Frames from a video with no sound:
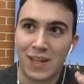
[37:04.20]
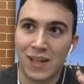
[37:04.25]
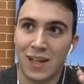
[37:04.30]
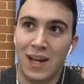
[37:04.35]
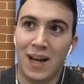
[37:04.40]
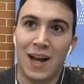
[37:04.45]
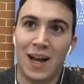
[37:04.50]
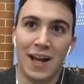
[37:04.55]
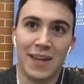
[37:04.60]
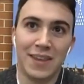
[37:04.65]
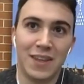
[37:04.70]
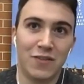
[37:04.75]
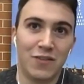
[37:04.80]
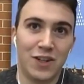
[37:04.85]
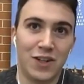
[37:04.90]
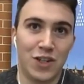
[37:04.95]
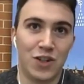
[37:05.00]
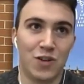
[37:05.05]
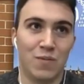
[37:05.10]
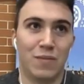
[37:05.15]
A high
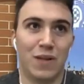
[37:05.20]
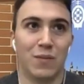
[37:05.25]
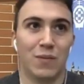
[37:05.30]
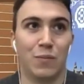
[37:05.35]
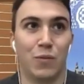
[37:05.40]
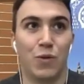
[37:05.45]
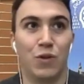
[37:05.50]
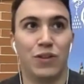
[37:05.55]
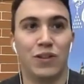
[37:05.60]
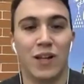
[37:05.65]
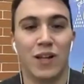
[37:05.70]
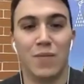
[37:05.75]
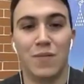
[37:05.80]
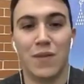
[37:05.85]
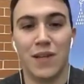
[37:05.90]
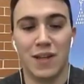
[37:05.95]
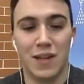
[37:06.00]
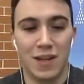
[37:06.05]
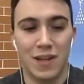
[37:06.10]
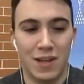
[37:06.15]
definition map will tell
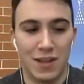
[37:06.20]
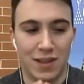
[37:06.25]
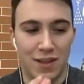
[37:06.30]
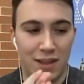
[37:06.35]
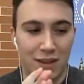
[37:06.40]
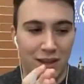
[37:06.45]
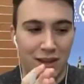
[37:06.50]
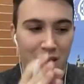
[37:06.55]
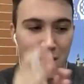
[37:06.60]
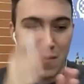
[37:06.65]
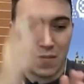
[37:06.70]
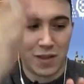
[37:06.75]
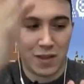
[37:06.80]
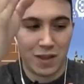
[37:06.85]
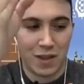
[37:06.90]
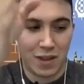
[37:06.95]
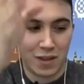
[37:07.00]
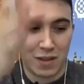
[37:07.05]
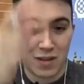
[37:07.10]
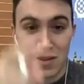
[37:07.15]
me that I am in
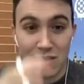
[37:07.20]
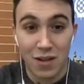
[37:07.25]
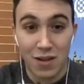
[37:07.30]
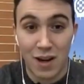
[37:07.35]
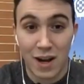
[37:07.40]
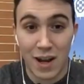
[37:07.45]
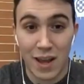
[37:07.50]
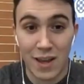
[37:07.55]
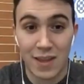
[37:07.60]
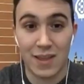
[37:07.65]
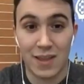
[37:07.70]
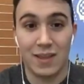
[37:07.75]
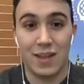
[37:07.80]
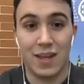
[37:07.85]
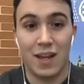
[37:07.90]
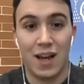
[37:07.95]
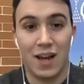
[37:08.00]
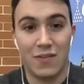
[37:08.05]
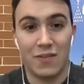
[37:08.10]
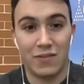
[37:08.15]
the center lane, that I
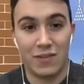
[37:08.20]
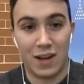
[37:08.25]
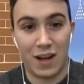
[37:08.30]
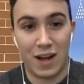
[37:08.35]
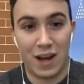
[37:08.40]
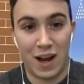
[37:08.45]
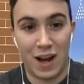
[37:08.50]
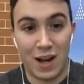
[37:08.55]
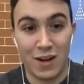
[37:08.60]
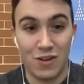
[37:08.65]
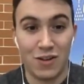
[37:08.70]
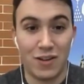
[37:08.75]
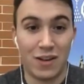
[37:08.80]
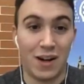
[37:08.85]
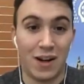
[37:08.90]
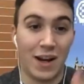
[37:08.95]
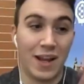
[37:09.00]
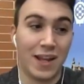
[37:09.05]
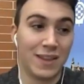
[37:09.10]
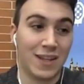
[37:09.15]
have another
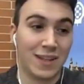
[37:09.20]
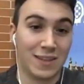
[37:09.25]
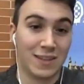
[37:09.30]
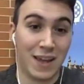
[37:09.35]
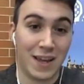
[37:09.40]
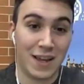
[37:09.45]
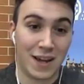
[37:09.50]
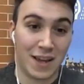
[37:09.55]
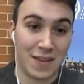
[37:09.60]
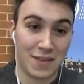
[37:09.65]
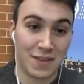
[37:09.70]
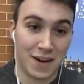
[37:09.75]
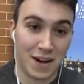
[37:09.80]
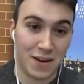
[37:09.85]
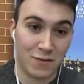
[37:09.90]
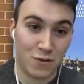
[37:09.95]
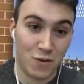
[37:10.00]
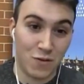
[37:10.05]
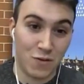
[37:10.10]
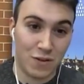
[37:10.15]
lane that I can
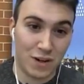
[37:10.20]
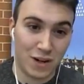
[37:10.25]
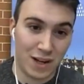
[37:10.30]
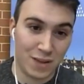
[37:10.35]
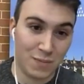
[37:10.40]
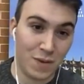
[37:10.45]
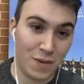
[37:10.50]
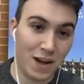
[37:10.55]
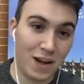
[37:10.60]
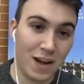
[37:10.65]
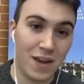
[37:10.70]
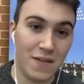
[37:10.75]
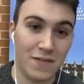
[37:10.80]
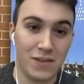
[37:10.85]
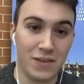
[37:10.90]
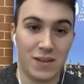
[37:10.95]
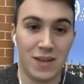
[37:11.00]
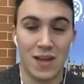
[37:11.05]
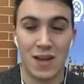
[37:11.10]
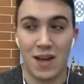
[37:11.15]
drive over at my left,
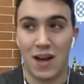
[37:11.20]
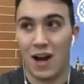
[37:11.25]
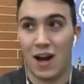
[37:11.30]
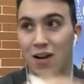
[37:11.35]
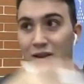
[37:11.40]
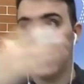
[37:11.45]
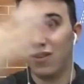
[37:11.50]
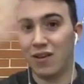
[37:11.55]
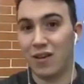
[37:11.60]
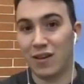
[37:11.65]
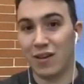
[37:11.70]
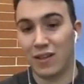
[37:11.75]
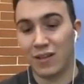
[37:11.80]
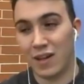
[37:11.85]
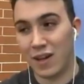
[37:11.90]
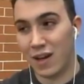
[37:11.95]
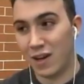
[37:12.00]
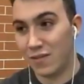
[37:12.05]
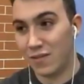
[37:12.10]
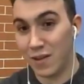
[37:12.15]
another that
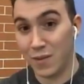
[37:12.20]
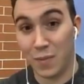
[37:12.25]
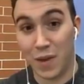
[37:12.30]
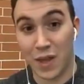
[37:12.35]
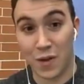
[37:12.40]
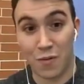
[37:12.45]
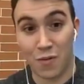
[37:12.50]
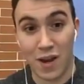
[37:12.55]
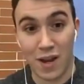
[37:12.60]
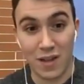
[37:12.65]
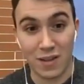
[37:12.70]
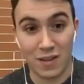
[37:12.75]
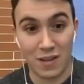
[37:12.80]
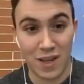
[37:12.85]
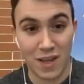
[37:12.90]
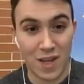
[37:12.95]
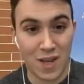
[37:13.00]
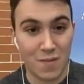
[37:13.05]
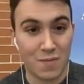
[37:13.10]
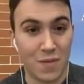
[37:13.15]
I have at my right.
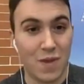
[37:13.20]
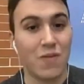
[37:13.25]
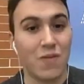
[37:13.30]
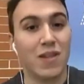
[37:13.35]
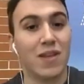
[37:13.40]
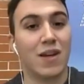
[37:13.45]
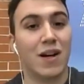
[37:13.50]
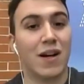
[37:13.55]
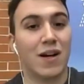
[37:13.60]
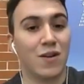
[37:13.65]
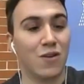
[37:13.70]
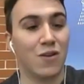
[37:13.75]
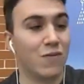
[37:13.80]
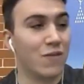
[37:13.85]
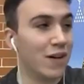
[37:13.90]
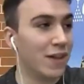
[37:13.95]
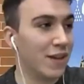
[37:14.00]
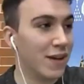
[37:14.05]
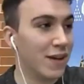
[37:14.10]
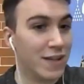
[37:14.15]
Maybe there are
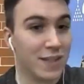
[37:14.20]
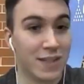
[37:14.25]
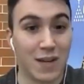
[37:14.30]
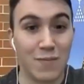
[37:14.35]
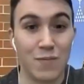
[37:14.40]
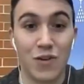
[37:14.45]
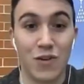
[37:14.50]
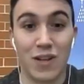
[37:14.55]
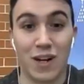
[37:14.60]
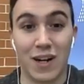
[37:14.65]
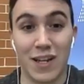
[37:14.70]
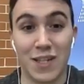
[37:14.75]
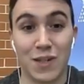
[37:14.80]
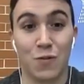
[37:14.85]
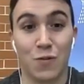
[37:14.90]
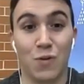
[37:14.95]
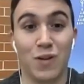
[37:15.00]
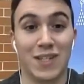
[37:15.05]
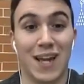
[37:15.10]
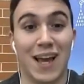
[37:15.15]
over there some other lanes
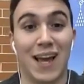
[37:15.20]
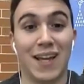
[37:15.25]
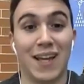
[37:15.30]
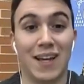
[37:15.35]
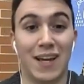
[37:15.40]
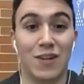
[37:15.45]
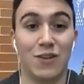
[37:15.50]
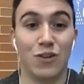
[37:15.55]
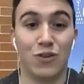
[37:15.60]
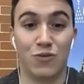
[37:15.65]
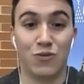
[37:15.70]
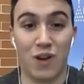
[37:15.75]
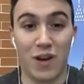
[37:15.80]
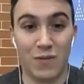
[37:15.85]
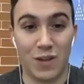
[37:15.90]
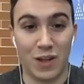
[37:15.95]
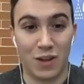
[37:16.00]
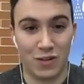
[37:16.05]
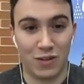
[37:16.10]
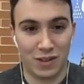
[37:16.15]
which I cannot drive
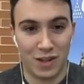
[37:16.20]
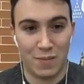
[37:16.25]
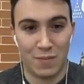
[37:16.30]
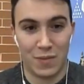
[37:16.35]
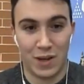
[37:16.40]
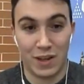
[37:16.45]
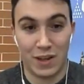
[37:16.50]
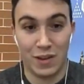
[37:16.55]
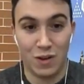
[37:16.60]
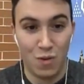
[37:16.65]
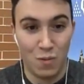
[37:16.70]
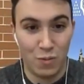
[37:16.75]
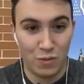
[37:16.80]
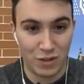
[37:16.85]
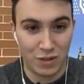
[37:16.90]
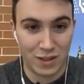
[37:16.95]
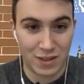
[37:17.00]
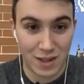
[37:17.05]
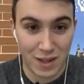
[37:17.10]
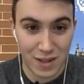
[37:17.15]
because I'm in the
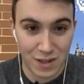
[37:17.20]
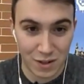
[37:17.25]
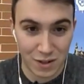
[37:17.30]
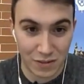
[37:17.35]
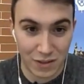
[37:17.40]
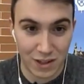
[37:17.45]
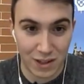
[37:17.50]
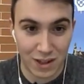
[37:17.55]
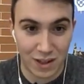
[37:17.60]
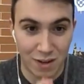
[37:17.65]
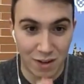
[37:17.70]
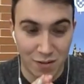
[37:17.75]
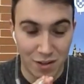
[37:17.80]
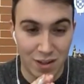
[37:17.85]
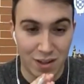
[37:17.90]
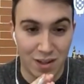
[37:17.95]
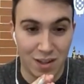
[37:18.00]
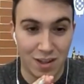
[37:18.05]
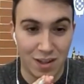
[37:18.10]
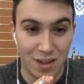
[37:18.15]
opposite sense of
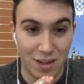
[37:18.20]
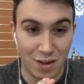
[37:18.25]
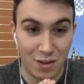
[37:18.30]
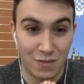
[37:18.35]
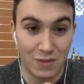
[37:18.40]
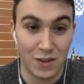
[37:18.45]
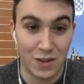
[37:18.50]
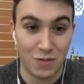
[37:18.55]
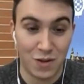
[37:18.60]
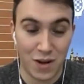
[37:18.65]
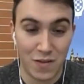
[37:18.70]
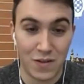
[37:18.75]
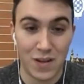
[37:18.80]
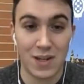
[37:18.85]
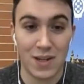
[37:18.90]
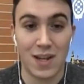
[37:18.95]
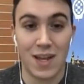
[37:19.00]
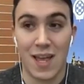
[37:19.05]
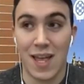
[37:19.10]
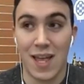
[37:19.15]
the driving.